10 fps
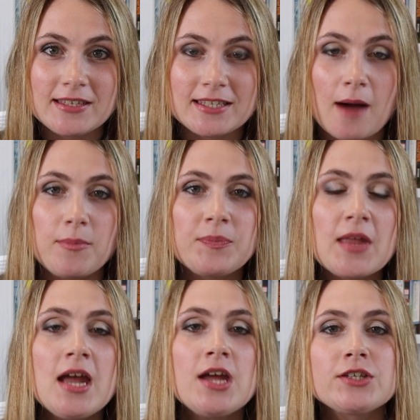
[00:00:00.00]
this up.
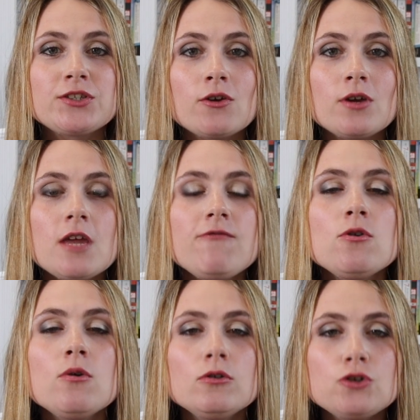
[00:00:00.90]
So if
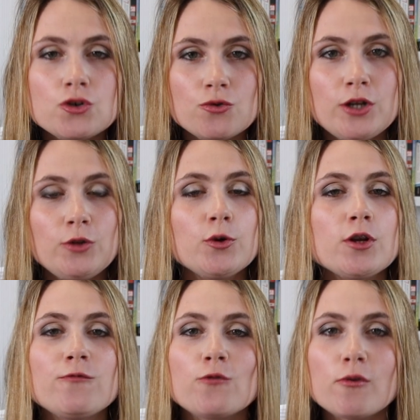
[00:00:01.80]
you're truly
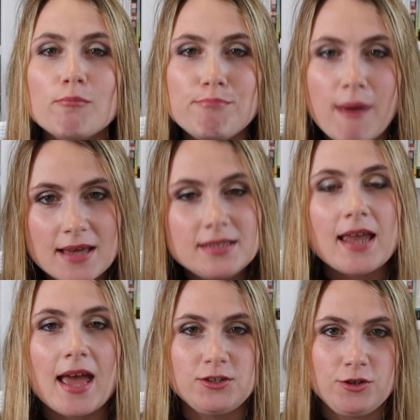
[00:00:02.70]
looking for the best
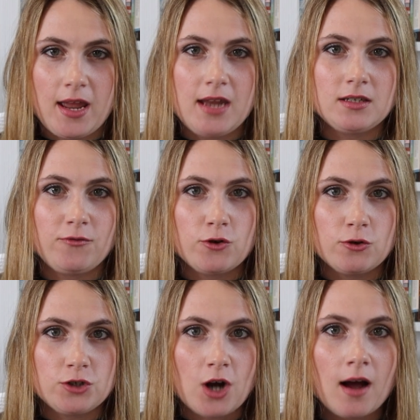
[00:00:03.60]
educator for your
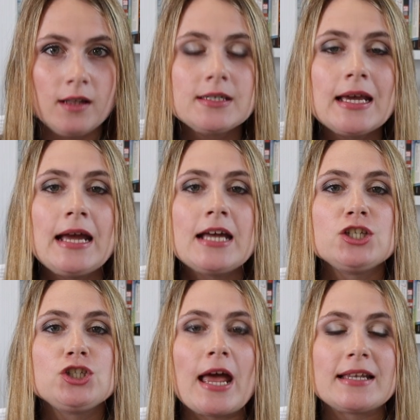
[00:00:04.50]
child,
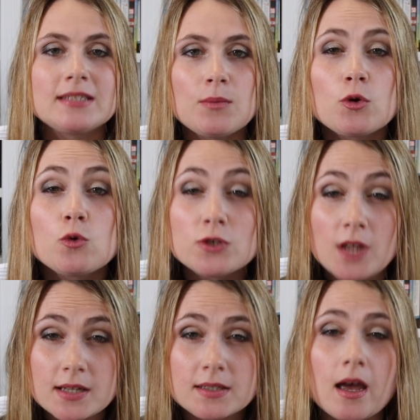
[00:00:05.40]
and someone who
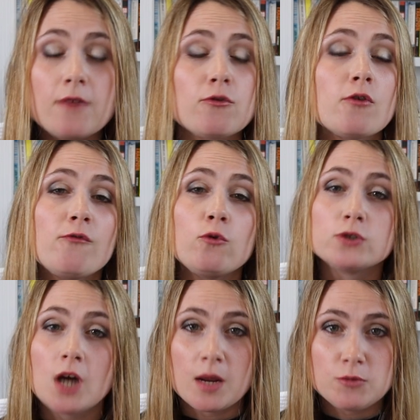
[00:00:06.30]
does that for a
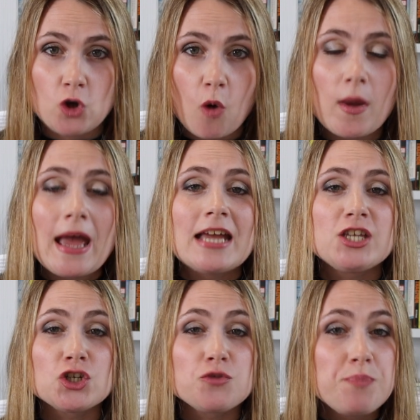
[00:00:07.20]
full-time job,
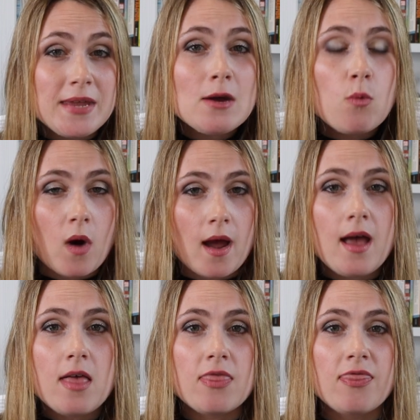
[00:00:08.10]
just be
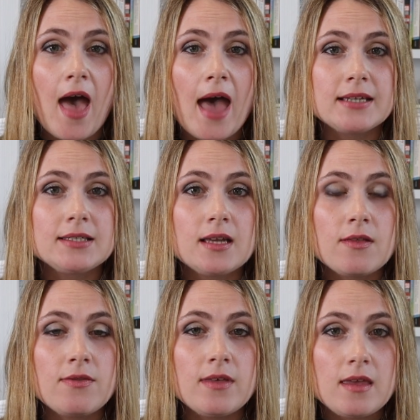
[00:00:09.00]
aware that
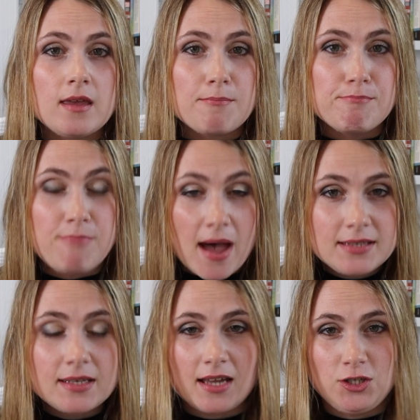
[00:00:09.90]
the
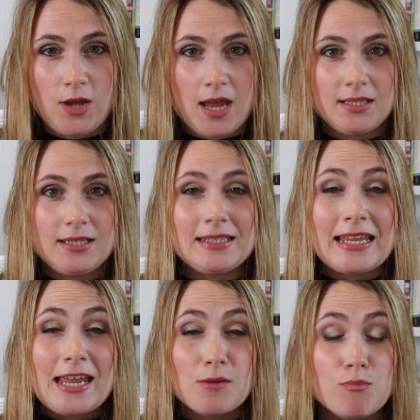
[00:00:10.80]
best educators, they
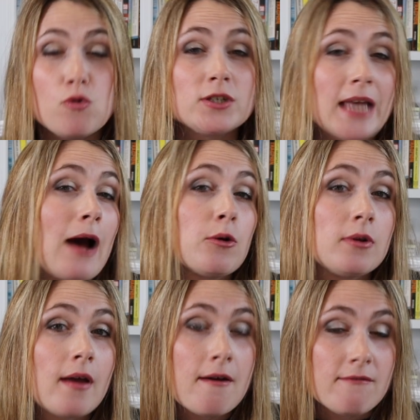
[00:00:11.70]
get booked out
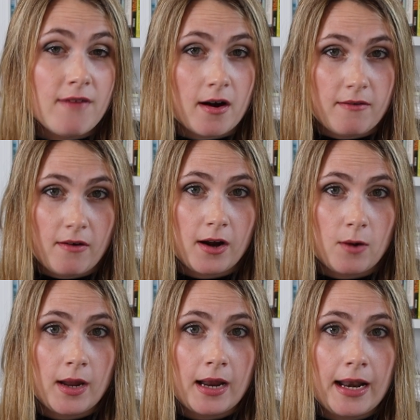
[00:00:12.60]
very, very
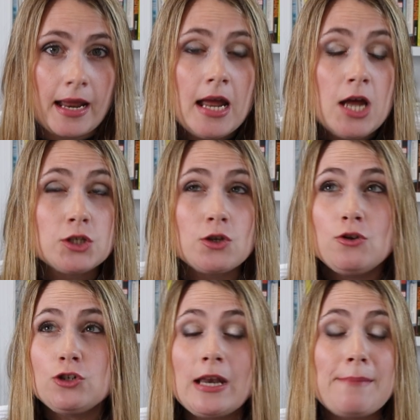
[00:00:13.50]
quickly. So
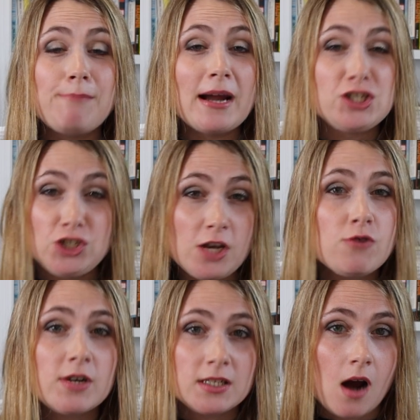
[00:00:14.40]
usually by
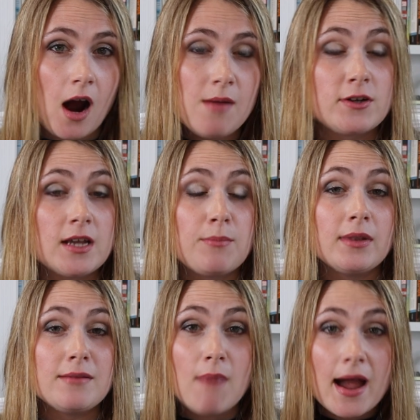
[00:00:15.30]
January time, for example,
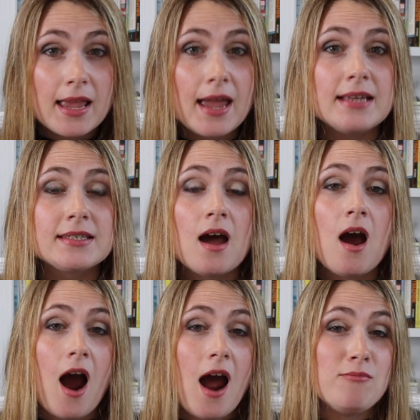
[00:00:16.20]
in my case,
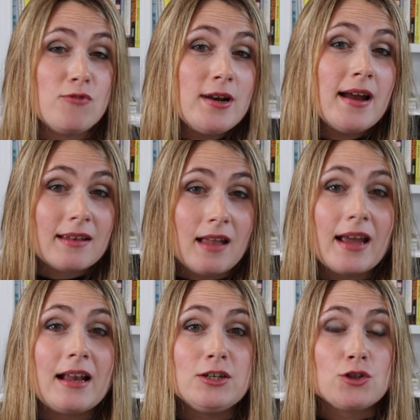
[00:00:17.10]
I'm really
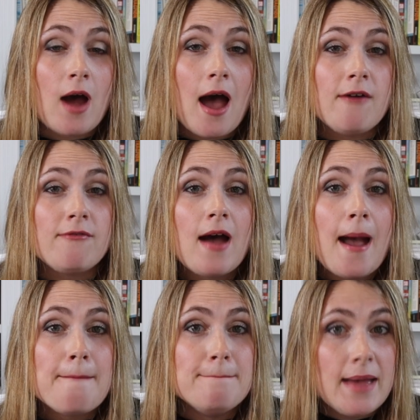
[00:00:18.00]
unlikely to have
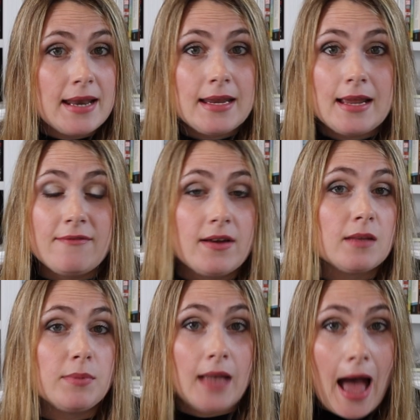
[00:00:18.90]
many
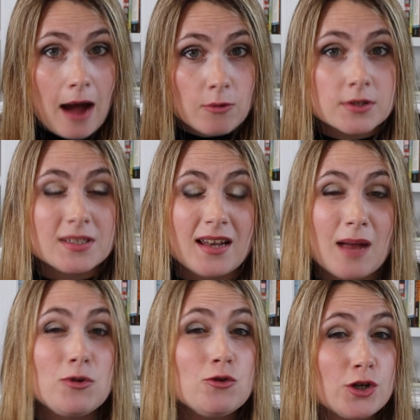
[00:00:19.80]
available hours, and
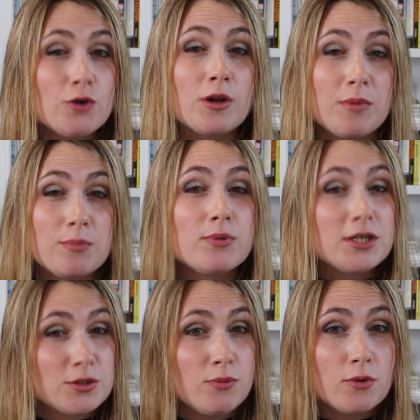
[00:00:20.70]
I'm usually going to be
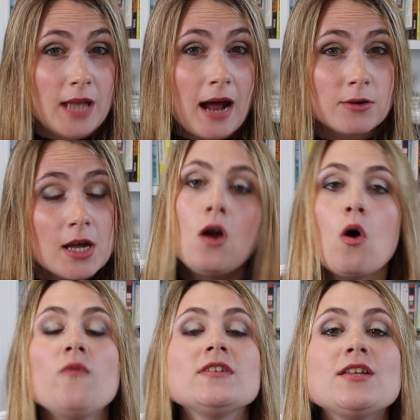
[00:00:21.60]
pretty booked out.
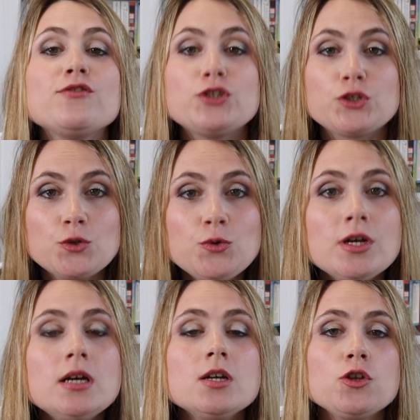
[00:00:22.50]
Obviously, the
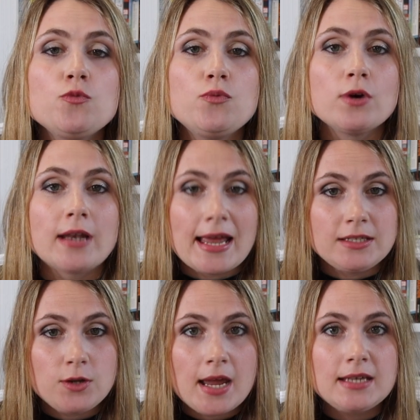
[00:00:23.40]
sooner you book an
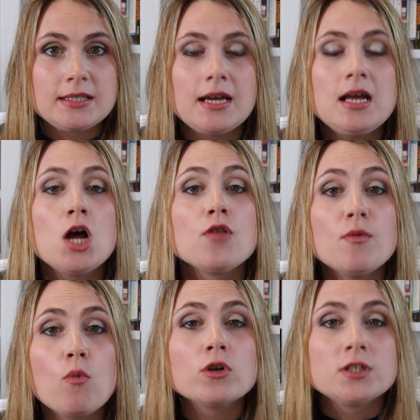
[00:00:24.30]
educator, the
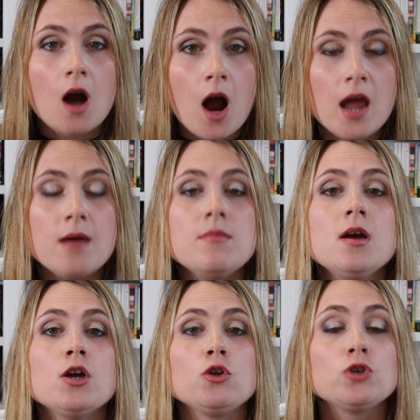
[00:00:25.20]
more time
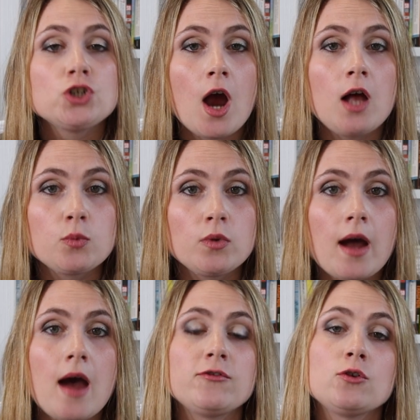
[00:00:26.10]
your child will
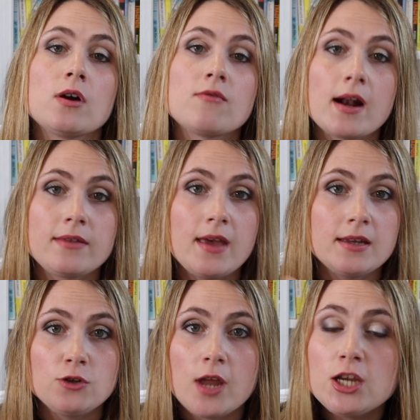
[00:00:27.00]
have to correct their
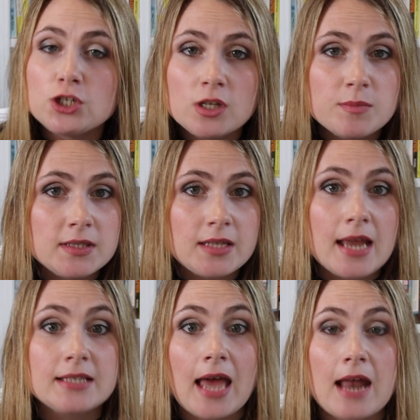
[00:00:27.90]
educational
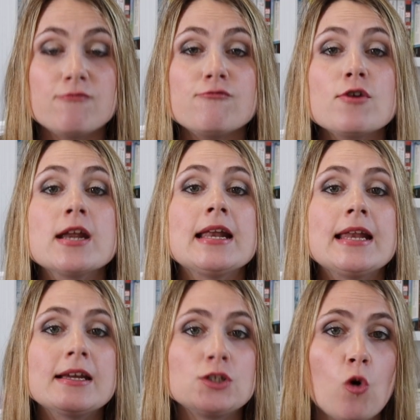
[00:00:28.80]
mistakes and
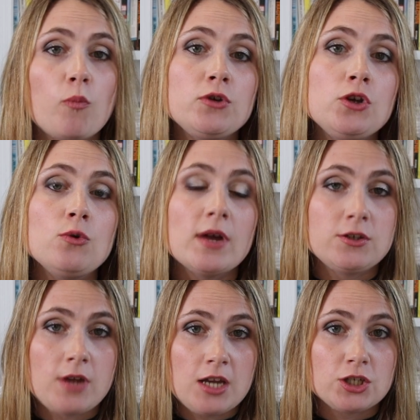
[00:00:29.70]
really adopt new
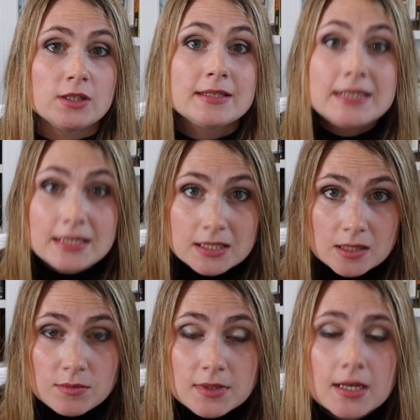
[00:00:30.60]
educational
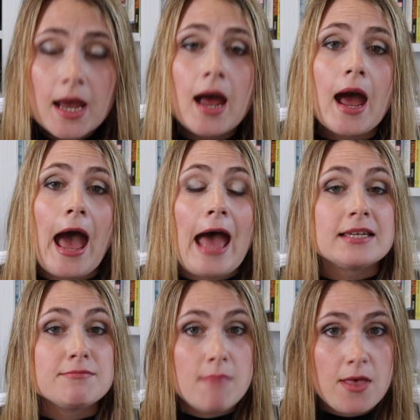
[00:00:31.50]
systems
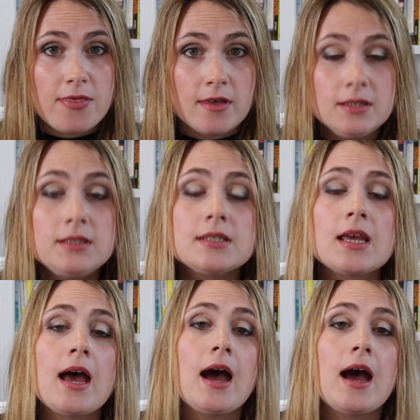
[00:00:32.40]
and methods.